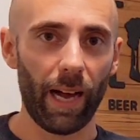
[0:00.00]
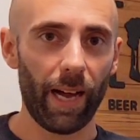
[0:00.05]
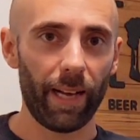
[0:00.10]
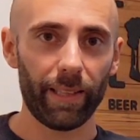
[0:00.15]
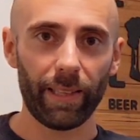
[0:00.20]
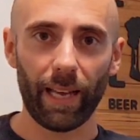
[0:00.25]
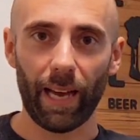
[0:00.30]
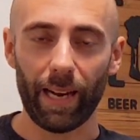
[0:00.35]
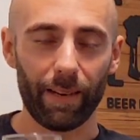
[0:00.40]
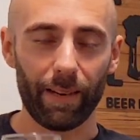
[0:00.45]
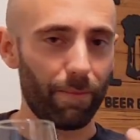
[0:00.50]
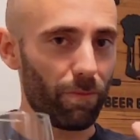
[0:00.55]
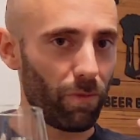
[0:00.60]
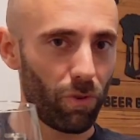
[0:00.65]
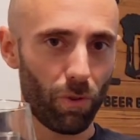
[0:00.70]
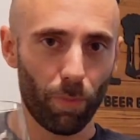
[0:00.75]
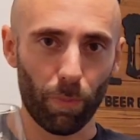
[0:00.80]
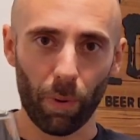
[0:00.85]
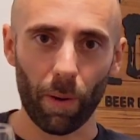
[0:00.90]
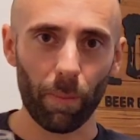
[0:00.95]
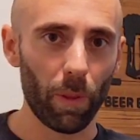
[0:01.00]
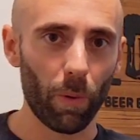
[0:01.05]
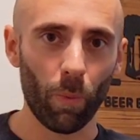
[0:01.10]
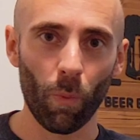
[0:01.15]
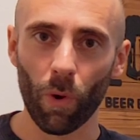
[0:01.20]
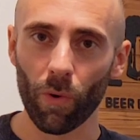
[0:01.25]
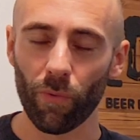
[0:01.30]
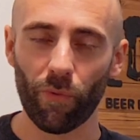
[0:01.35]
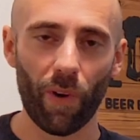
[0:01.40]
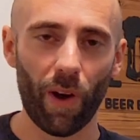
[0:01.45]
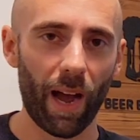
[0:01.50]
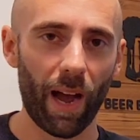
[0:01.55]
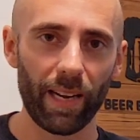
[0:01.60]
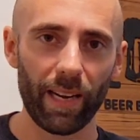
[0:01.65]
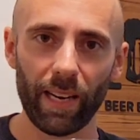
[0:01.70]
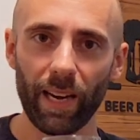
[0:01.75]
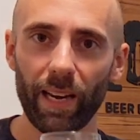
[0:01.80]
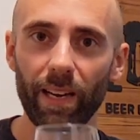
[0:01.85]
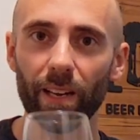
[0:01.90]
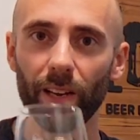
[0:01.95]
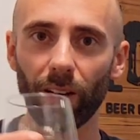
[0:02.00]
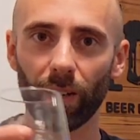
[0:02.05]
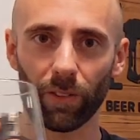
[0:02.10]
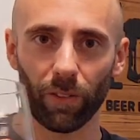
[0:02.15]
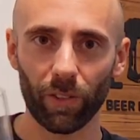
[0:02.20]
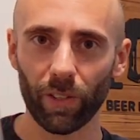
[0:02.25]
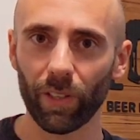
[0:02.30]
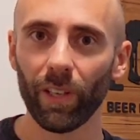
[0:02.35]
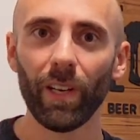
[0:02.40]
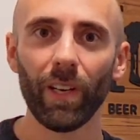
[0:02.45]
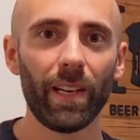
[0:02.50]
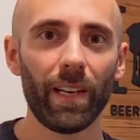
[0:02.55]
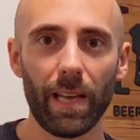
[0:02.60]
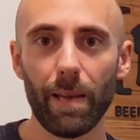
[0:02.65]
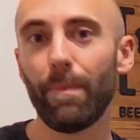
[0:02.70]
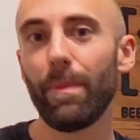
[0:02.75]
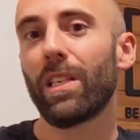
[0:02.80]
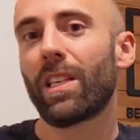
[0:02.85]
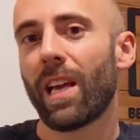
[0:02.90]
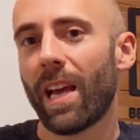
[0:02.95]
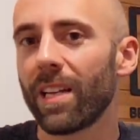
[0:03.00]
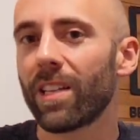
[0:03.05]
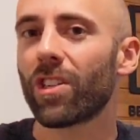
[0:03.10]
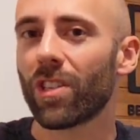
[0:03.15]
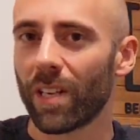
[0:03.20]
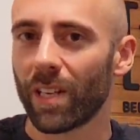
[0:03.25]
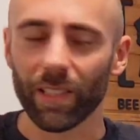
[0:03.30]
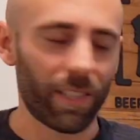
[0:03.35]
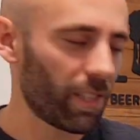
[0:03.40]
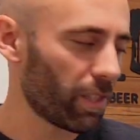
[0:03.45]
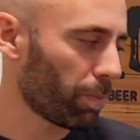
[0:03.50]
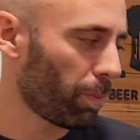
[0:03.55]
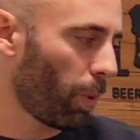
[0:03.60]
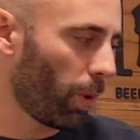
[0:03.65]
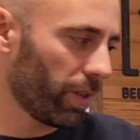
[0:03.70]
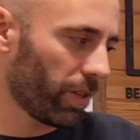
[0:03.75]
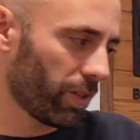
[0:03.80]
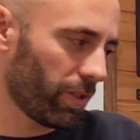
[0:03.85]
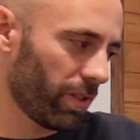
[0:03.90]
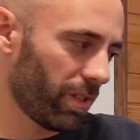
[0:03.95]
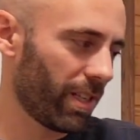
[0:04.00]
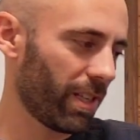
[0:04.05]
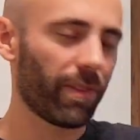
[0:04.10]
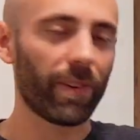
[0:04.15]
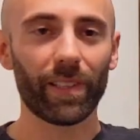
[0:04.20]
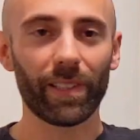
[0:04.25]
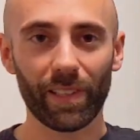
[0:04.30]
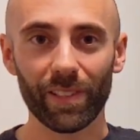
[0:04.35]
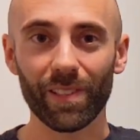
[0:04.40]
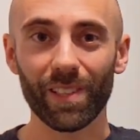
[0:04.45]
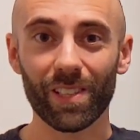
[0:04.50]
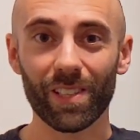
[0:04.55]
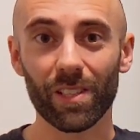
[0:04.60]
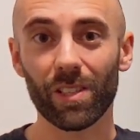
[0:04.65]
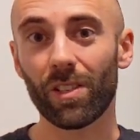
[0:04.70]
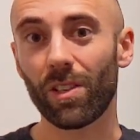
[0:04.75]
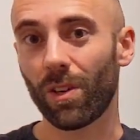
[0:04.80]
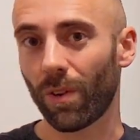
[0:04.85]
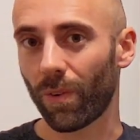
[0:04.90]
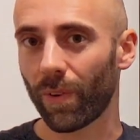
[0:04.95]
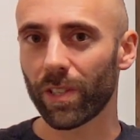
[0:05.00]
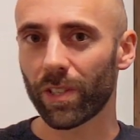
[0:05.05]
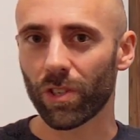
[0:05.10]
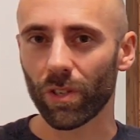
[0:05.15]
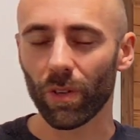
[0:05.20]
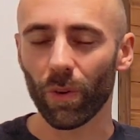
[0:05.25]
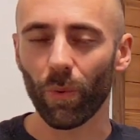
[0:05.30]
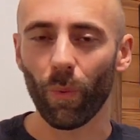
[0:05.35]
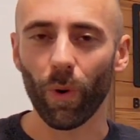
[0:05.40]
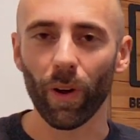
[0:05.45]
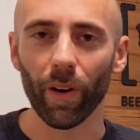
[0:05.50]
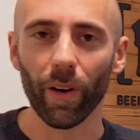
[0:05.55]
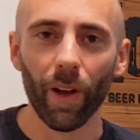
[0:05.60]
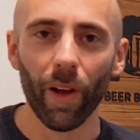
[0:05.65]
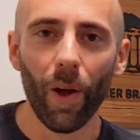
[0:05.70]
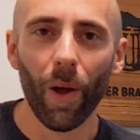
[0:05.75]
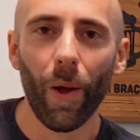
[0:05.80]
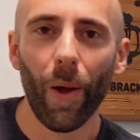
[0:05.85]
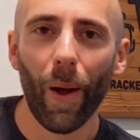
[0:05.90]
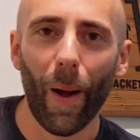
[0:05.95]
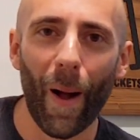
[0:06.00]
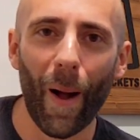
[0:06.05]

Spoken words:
that you probably won't find in any other imitation at this point, considering that this is the original one.